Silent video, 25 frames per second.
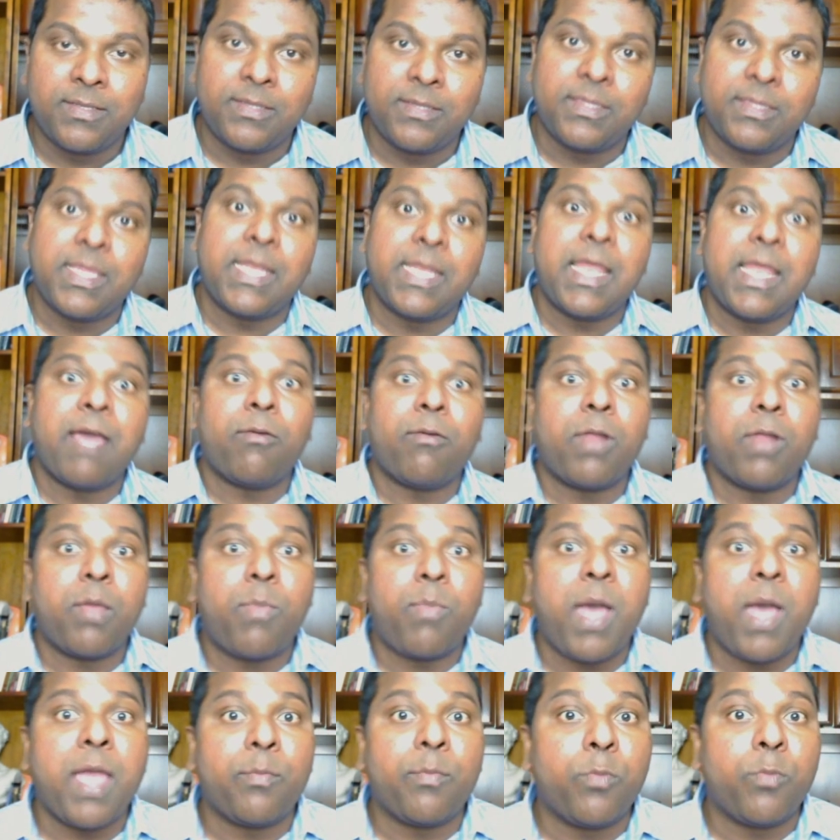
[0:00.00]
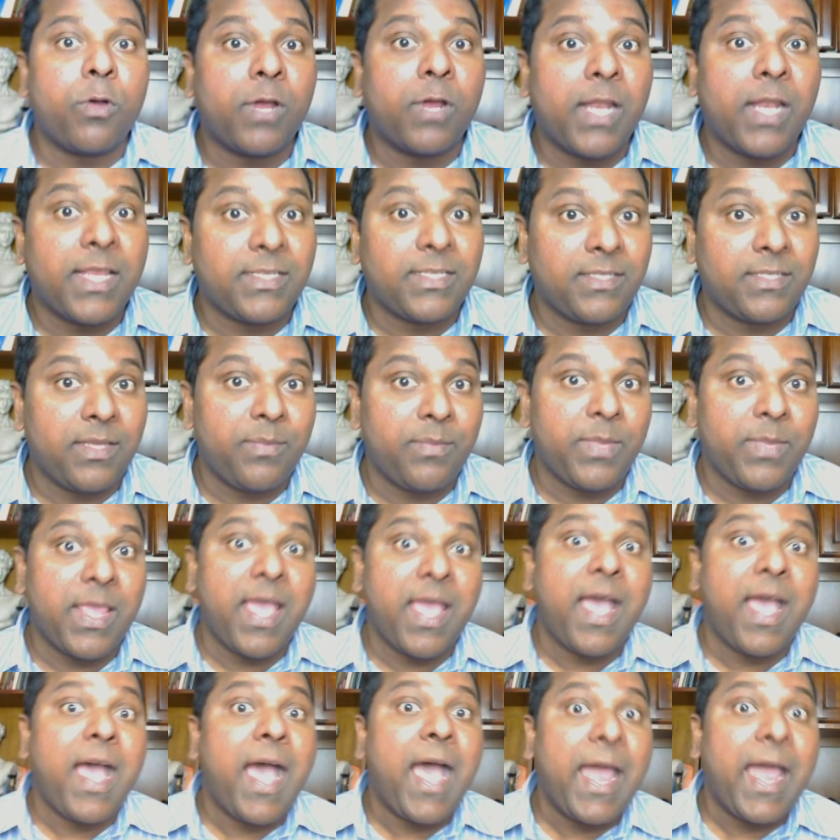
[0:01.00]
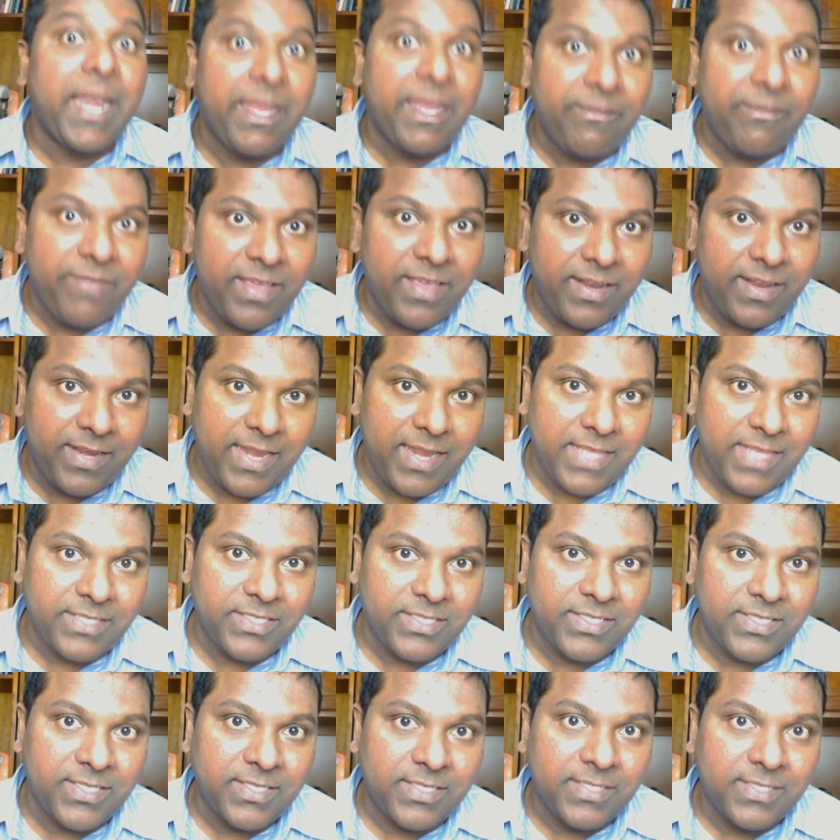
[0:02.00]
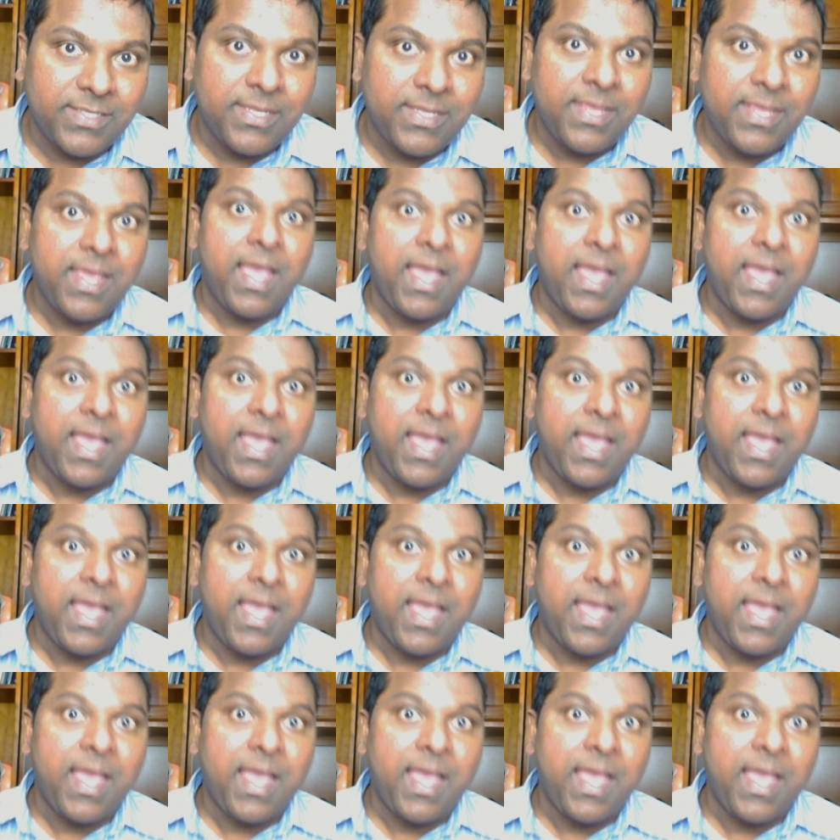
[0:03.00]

They develop hypoglycemia unawareness.